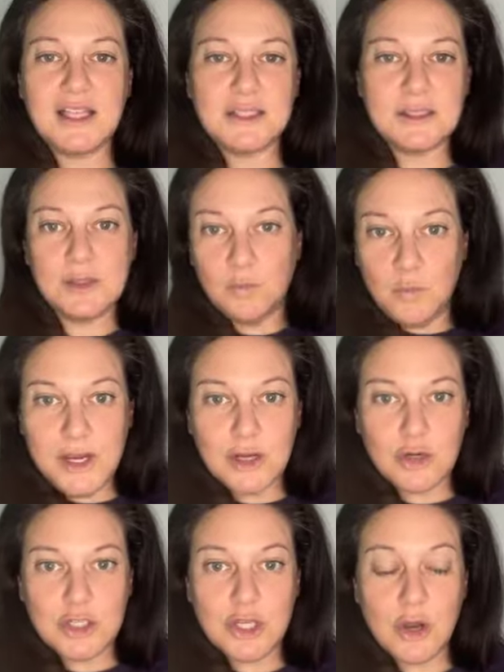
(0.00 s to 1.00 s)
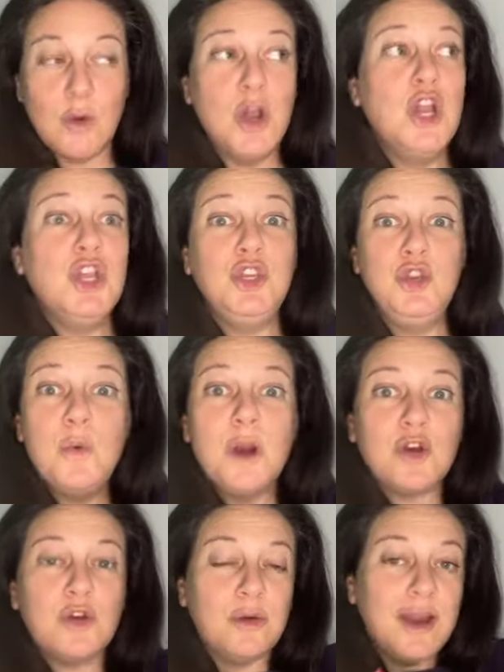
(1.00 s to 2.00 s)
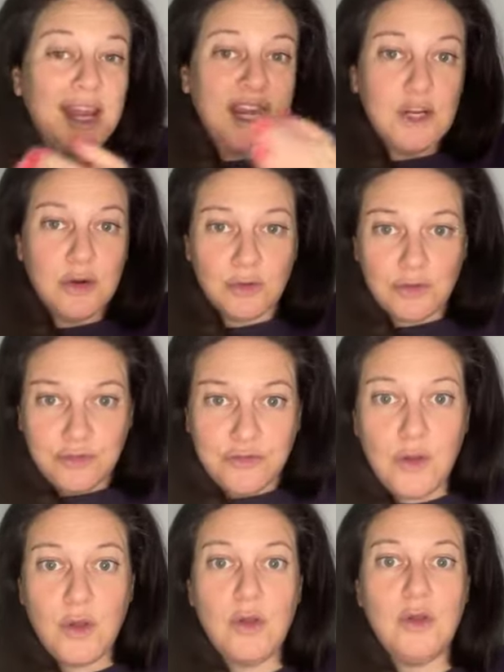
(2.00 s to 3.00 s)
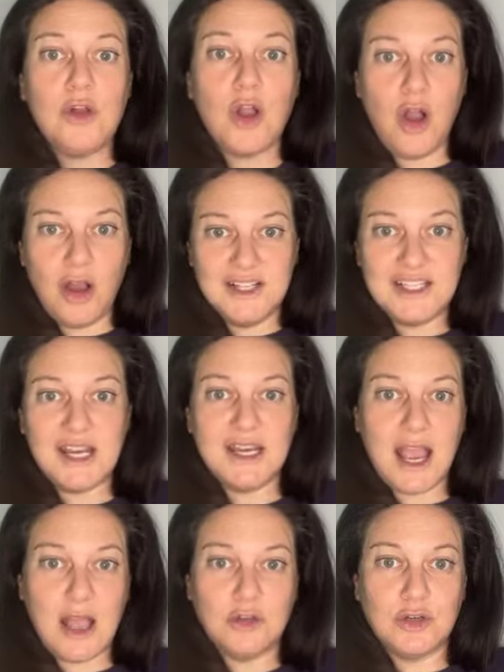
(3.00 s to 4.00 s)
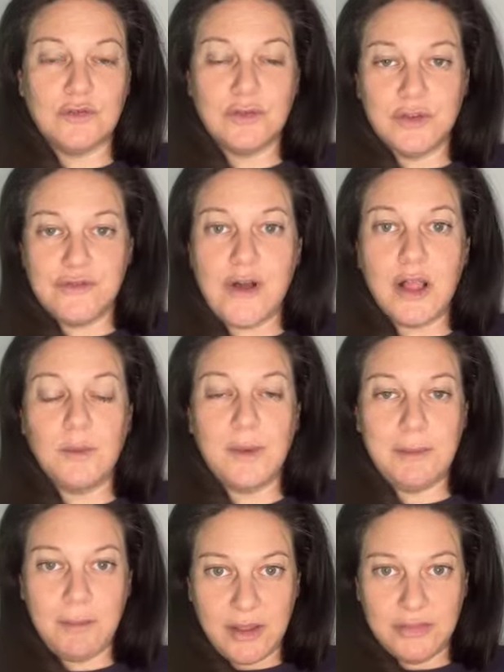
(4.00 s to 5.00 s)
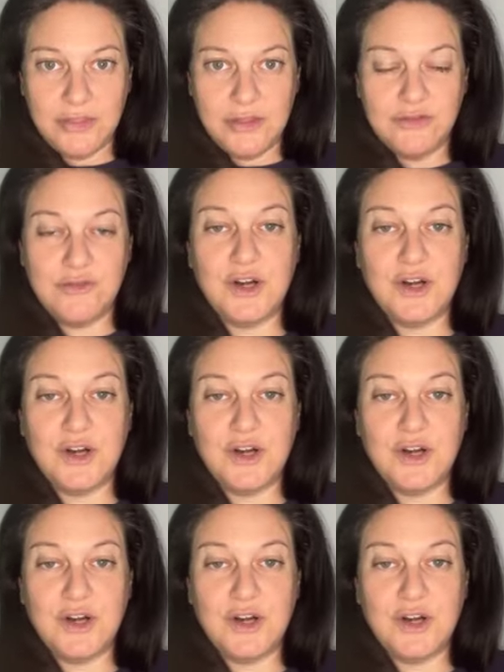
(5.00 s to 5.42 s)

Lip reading: last week or so, you are creating your full content calendar for the following month.